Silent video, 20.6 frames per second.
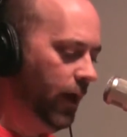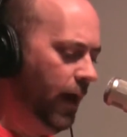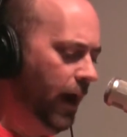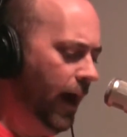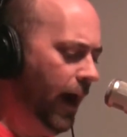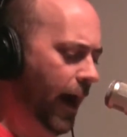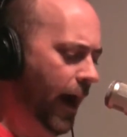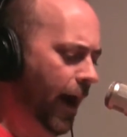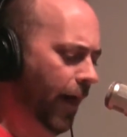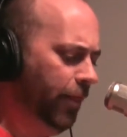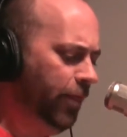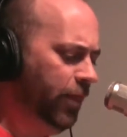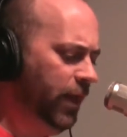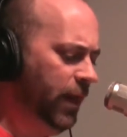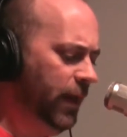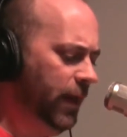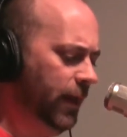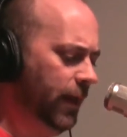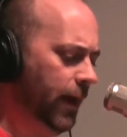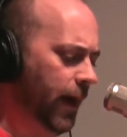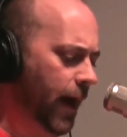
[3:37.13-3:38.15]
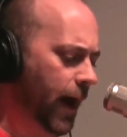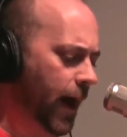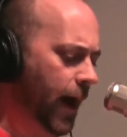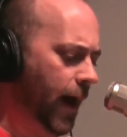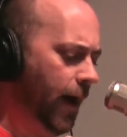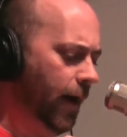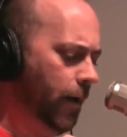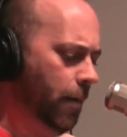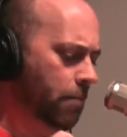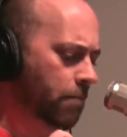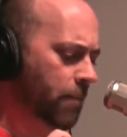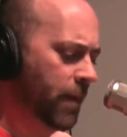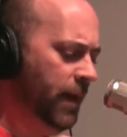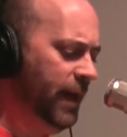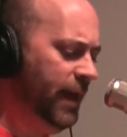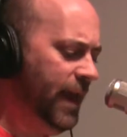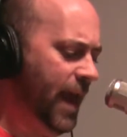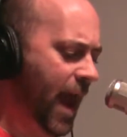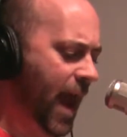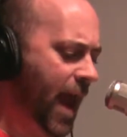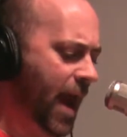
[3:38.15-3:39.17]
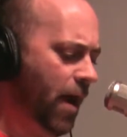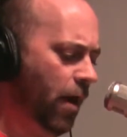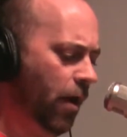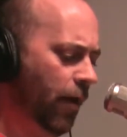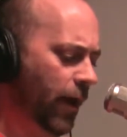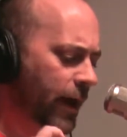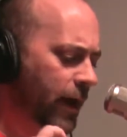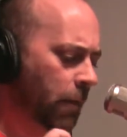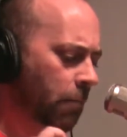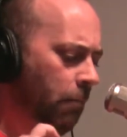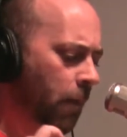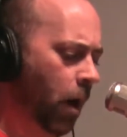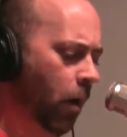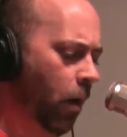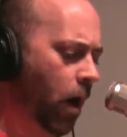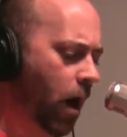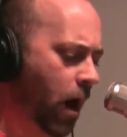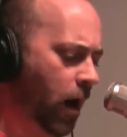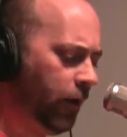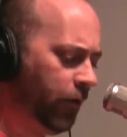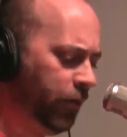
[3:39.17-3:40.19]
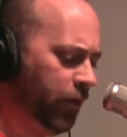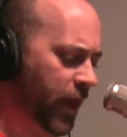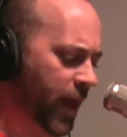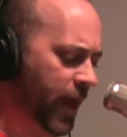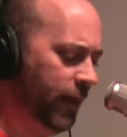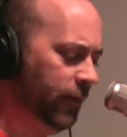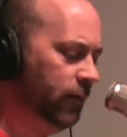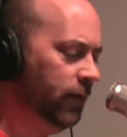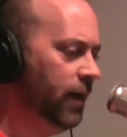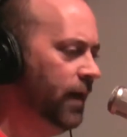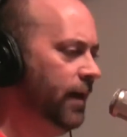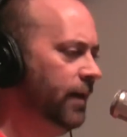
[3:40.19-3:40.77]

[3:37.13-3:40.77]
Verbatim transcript: The mini hair in a Mohawk thing